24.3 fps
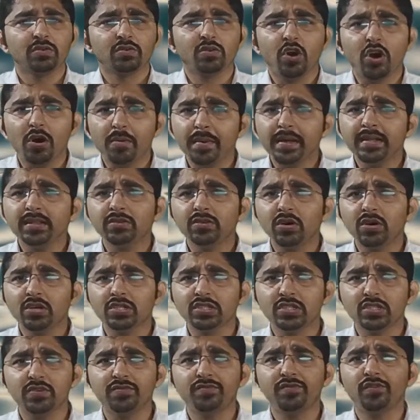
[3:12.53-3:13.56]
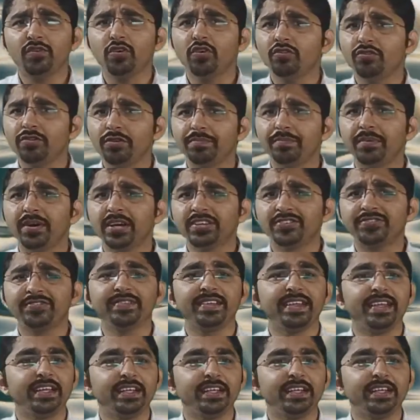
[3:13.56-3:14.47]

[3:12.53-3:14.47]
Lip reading: Common cause of overproduction